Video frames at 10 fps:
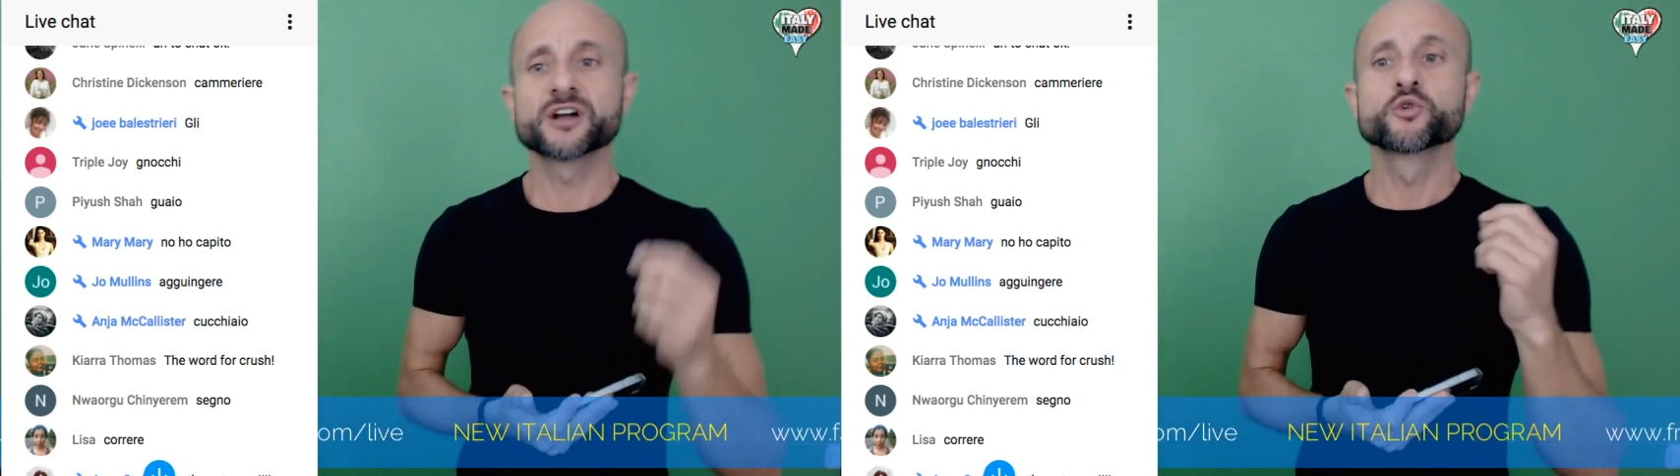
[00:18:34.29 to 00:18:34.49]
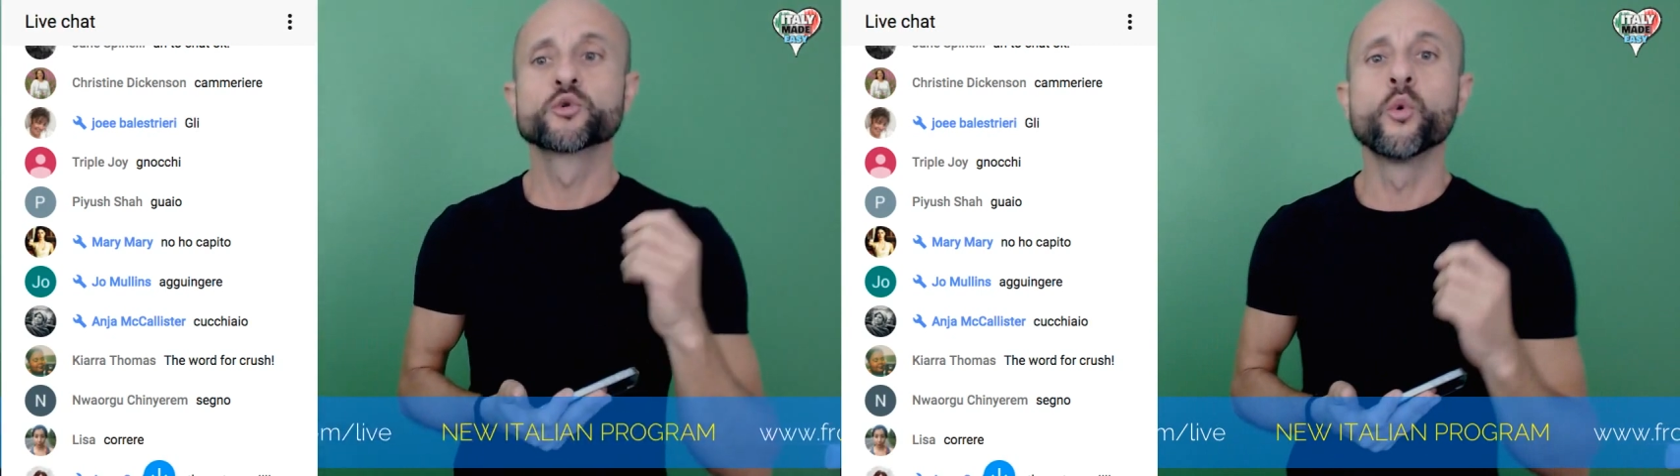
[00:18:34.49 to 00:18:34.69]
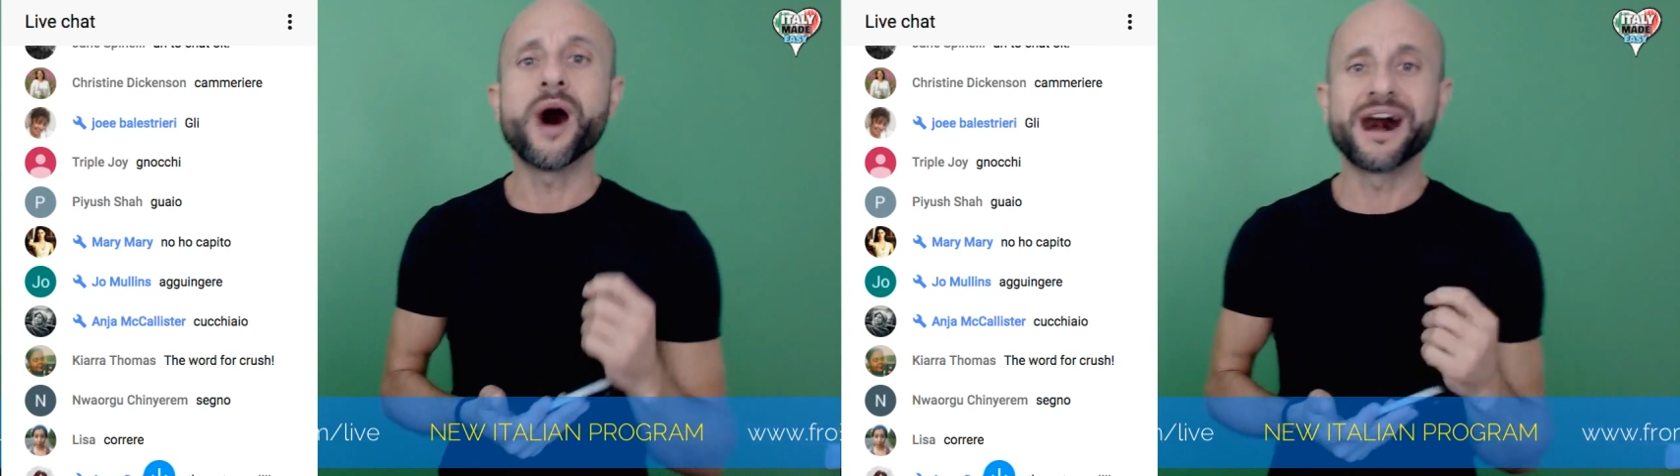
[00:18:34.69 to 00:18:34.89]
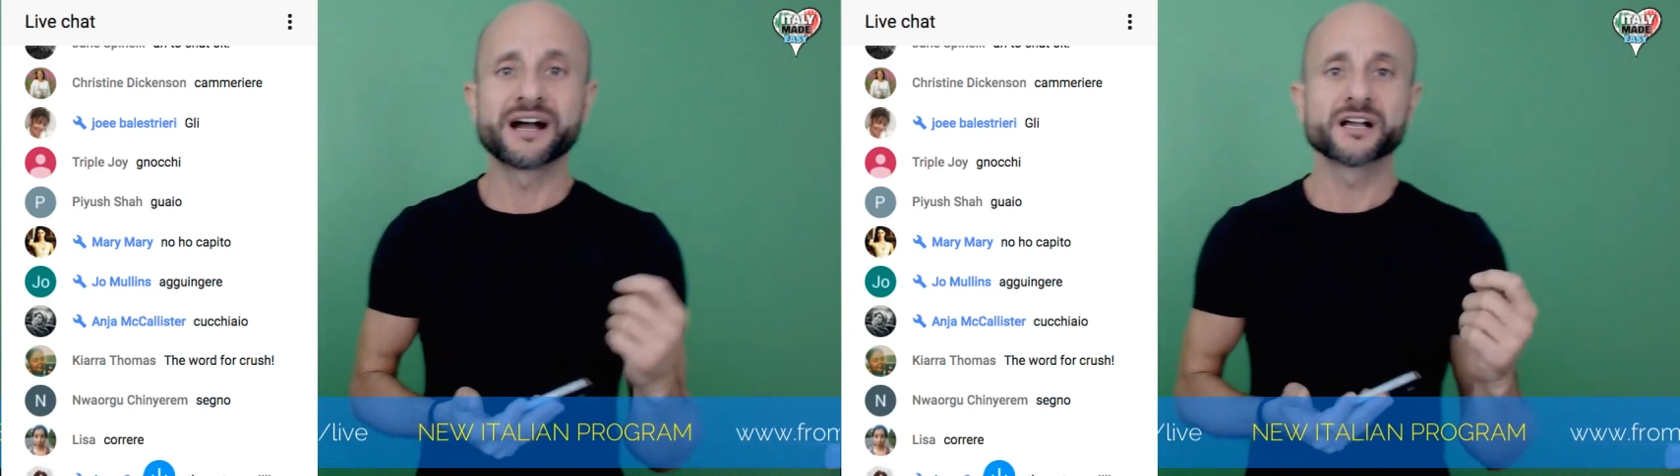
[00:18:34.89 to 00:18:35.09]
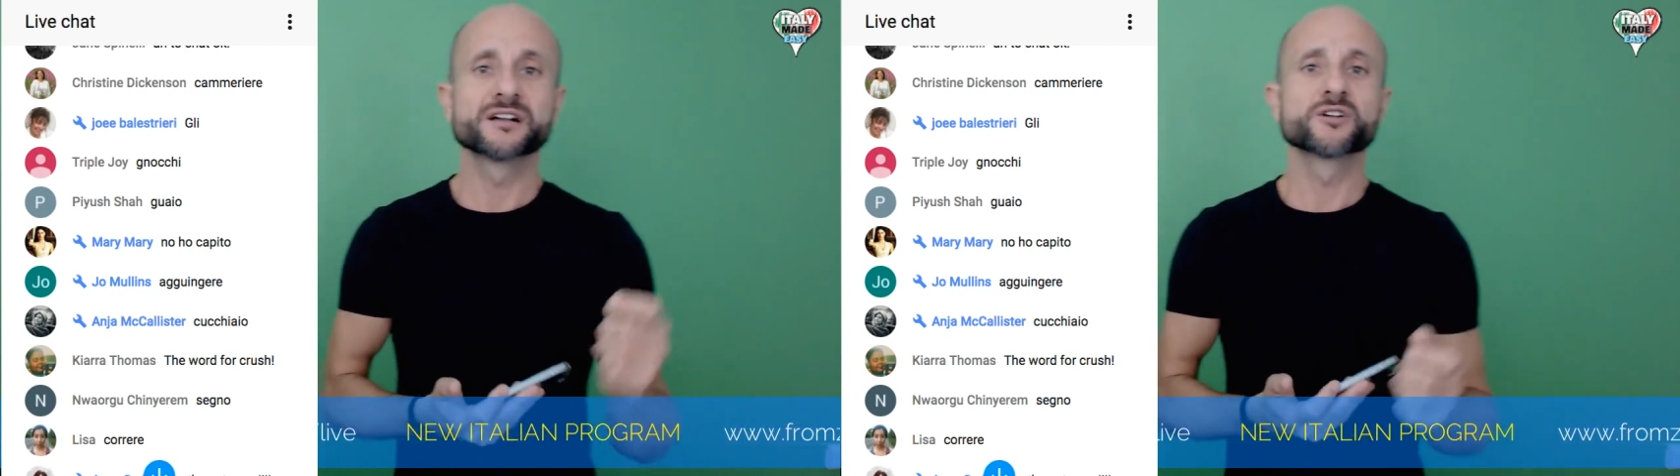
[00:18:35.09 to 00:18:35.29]

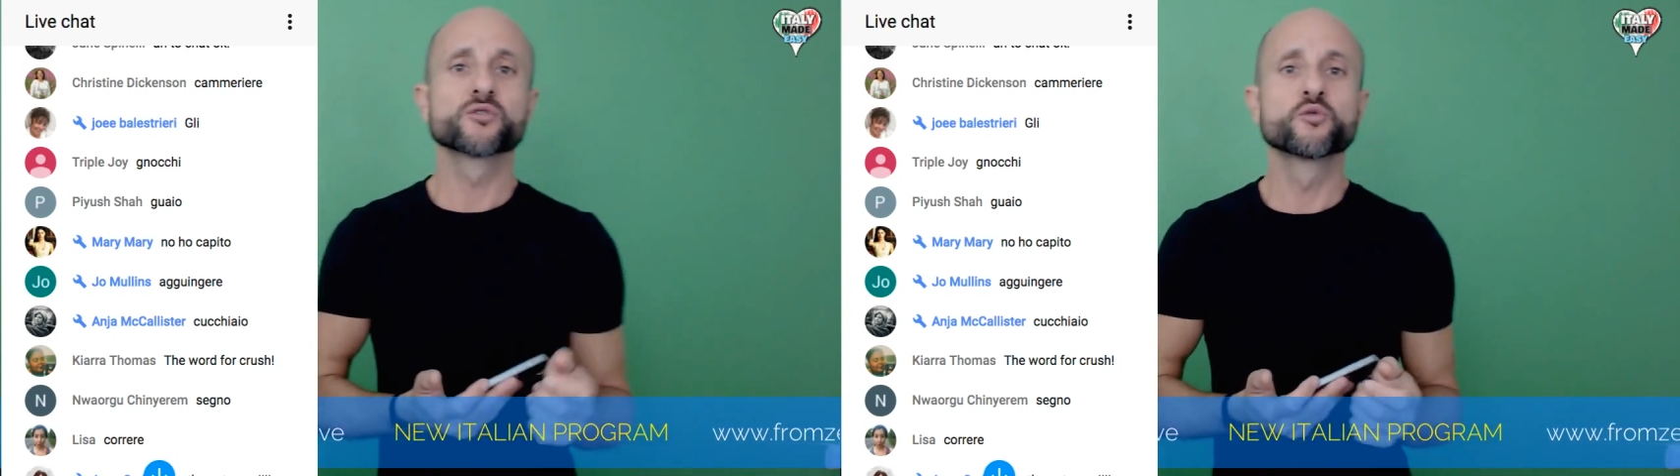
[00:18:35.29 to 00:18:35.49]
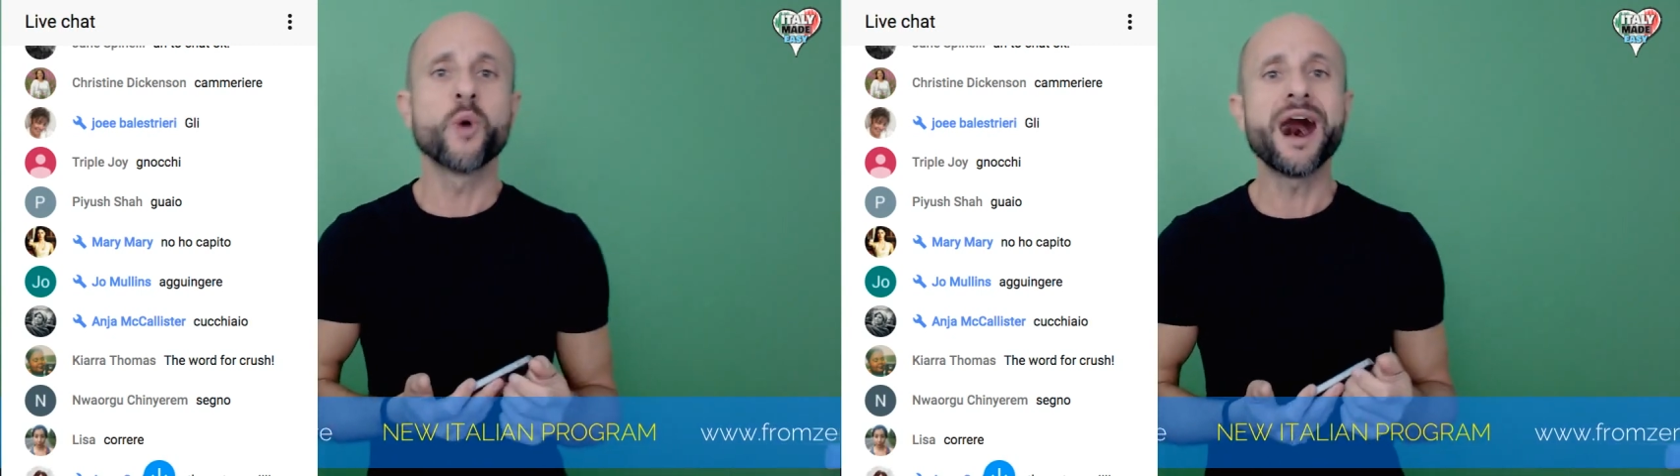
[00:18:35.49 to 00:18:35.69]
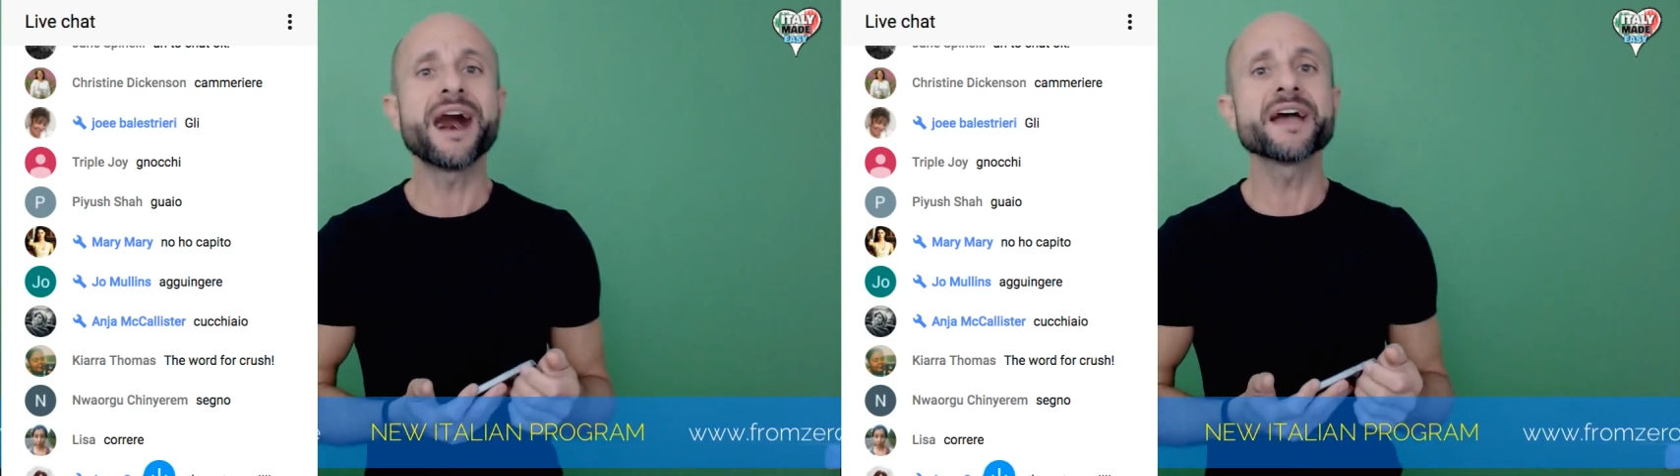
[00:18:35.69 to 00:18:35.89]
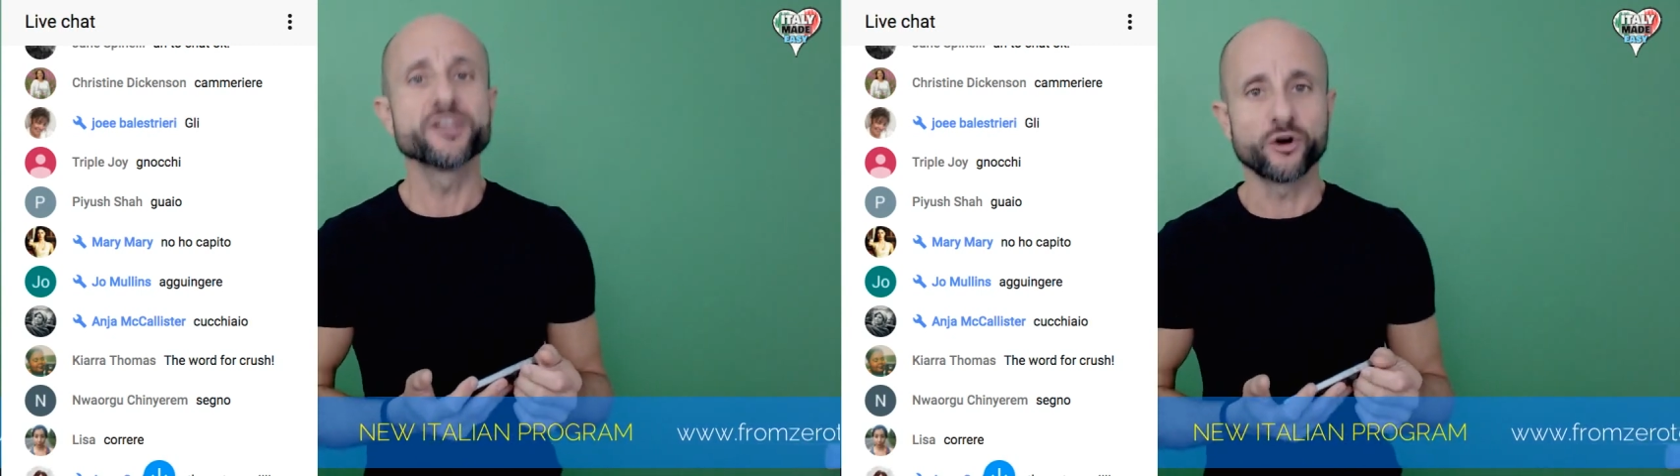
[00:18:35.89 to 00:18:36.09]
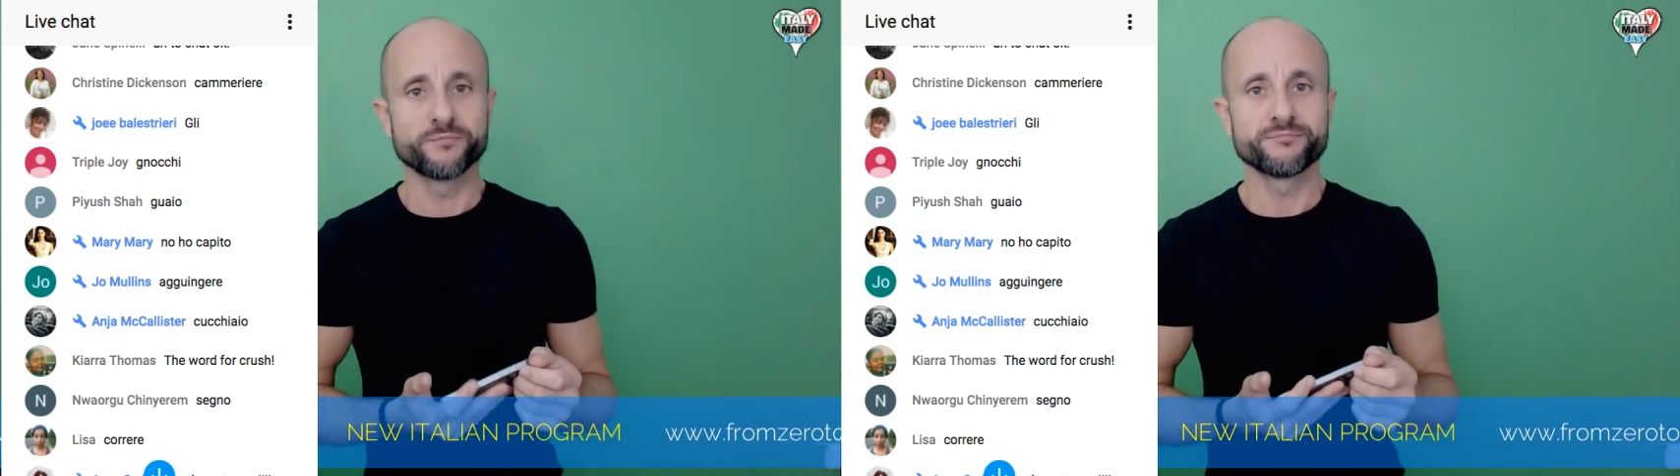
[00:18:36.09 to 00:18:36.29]

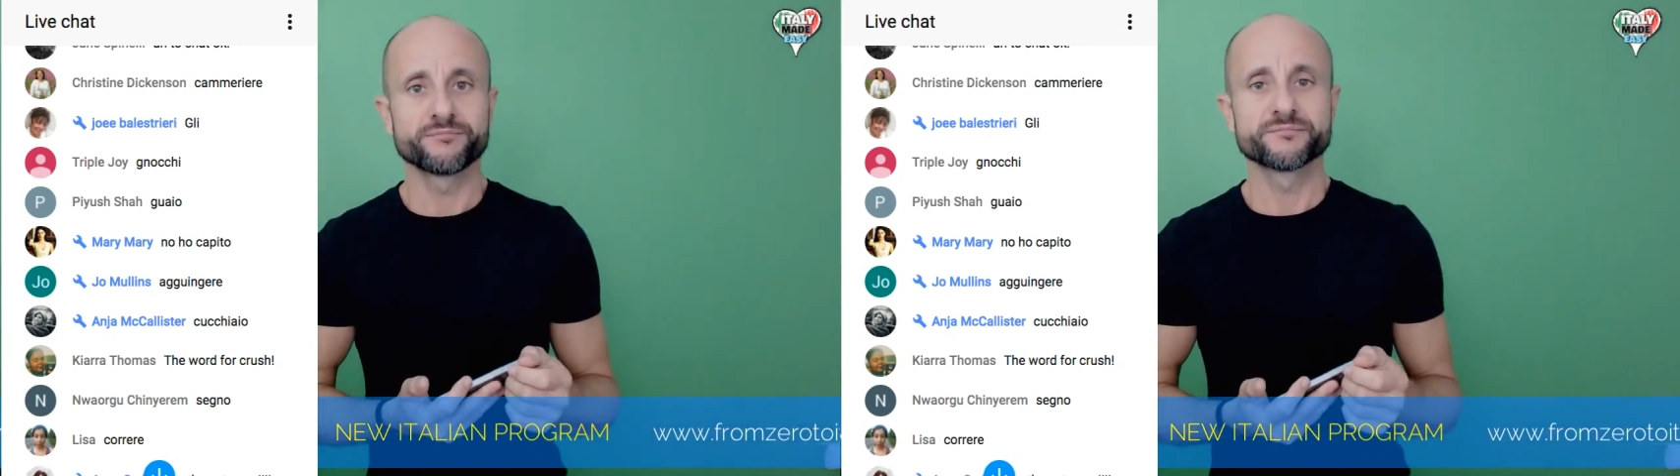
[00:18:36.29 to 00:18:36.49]
guaio.